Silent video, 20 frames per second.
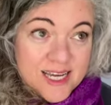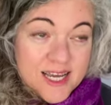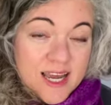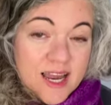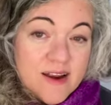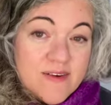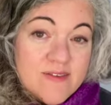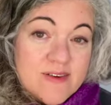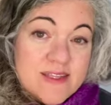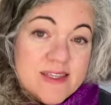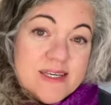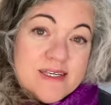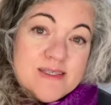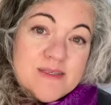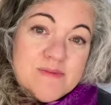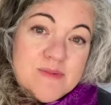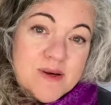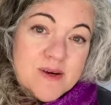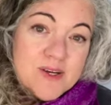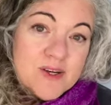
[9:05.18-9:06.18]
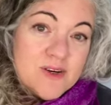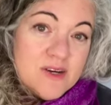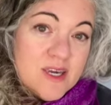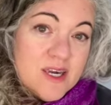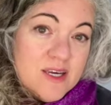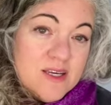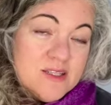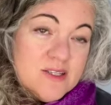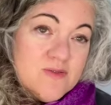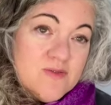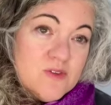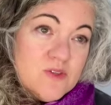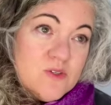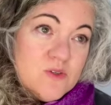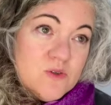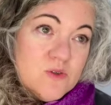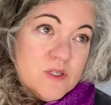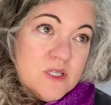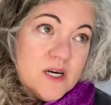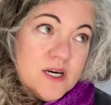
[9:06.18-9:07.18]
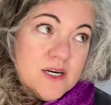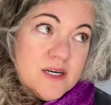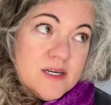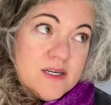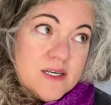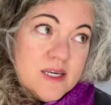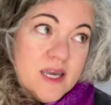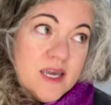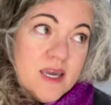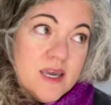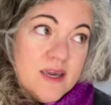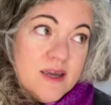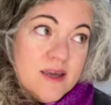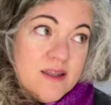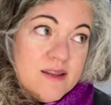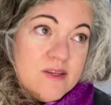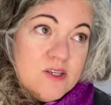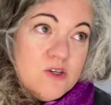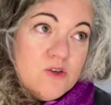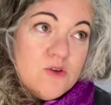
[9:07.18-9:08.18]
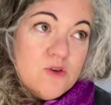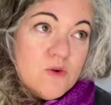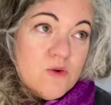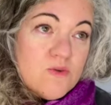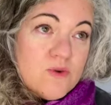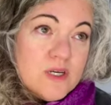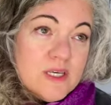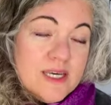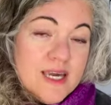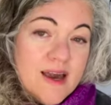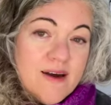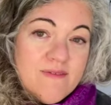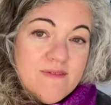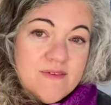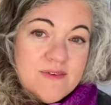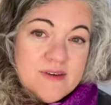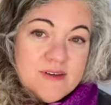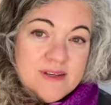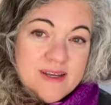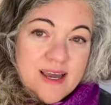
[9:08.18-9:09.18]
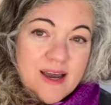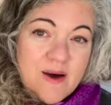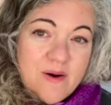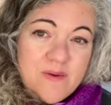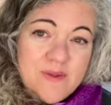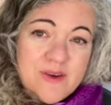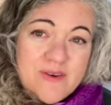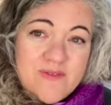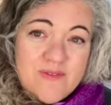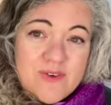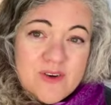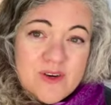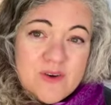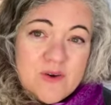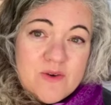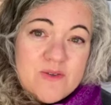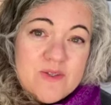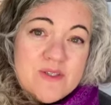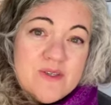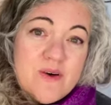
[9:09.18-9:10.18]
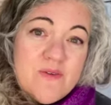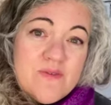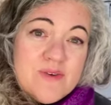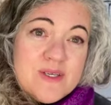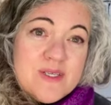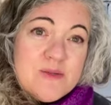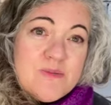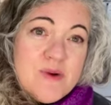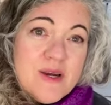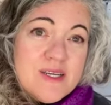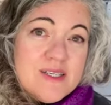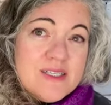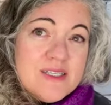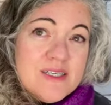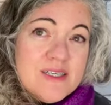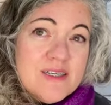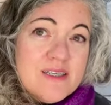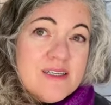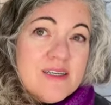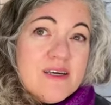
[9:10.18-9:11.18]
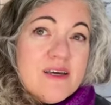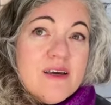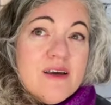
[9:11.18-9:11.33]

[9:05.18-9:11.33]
Everything's about your kids for so long, and you don't really have an outlet for your own self-expression.